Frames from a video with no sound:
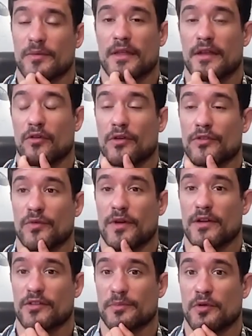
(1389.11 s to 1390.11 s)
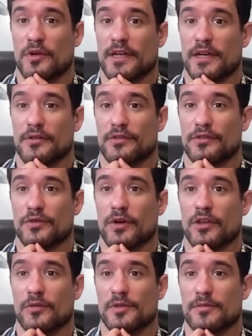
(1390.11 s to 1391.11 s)
that I also wanted to point out to
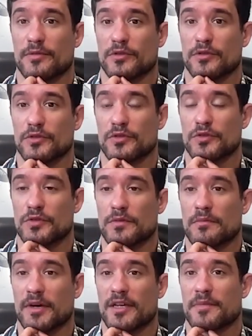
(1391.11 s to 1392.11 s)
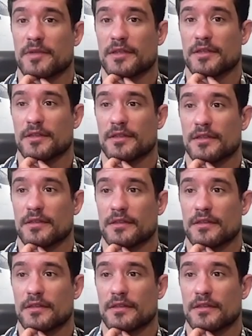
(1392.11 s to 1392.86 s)
other people who might be